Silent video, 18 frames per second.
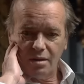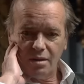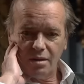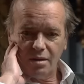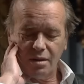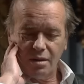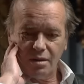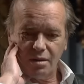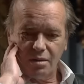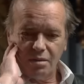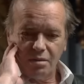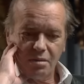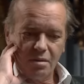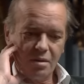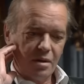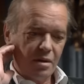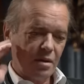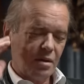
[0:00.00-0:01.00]
you know,
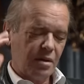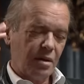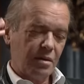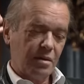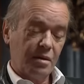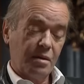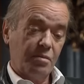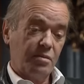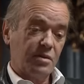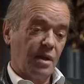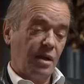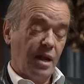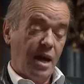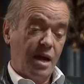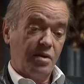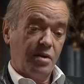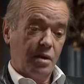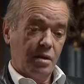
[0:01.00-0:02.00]
there was a
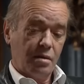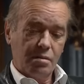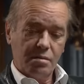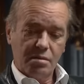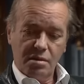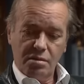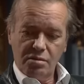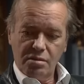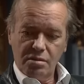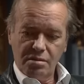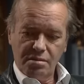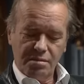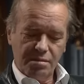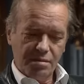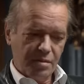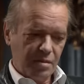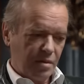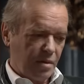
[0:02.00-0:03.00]
letter
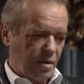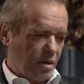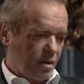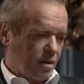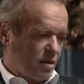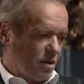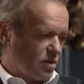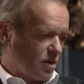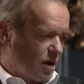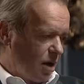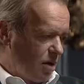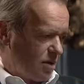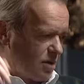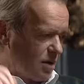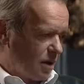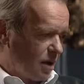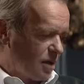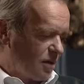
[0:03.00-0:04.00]

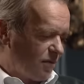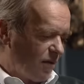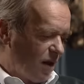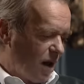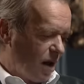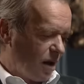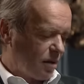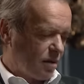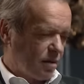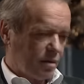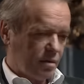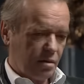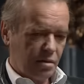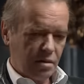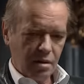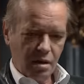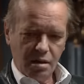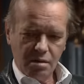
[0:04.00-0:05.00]
disclosing this fact,
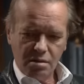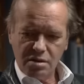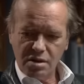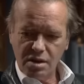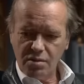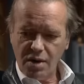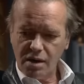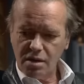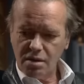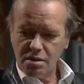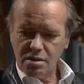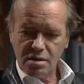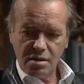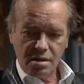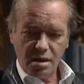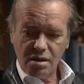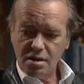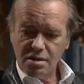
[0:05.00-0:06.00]
and she read it and she
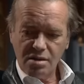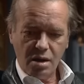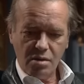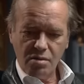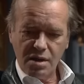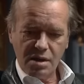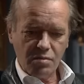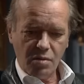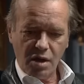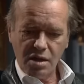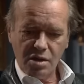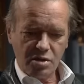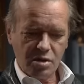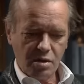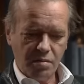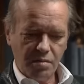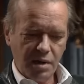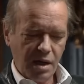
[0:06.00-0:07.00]
said, there's no reason why this
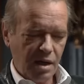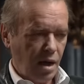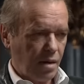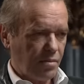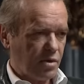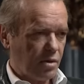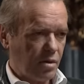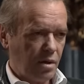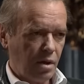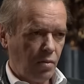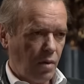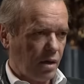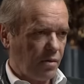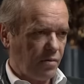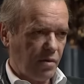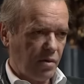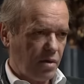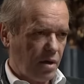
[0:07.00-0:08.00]
shouldn't be an absolutely
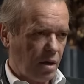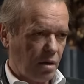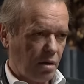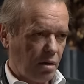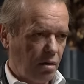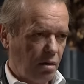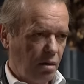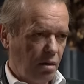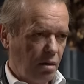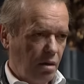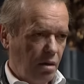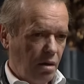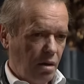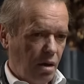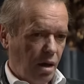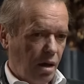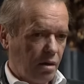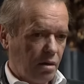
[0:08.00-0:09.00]
wonderful thing.
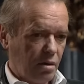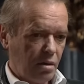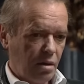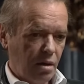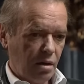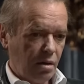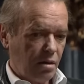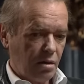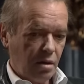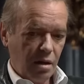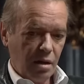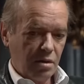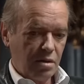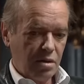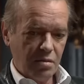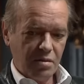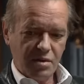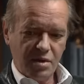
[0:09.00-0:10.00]
And
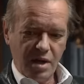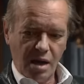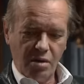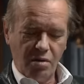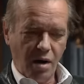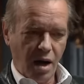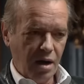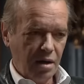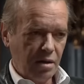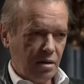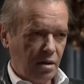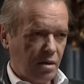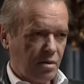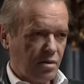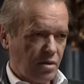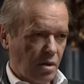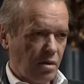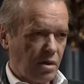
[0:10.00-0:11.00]
she was dead right,
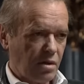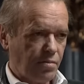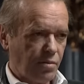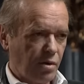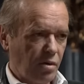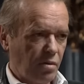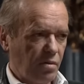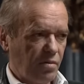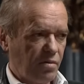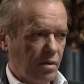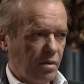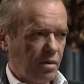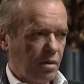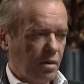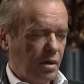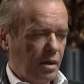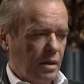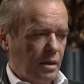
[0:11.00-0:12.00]
and so it's proved.
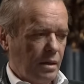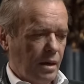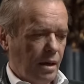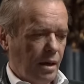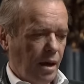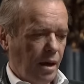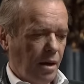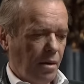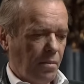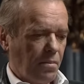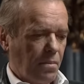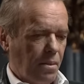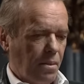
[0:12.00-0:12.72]
No,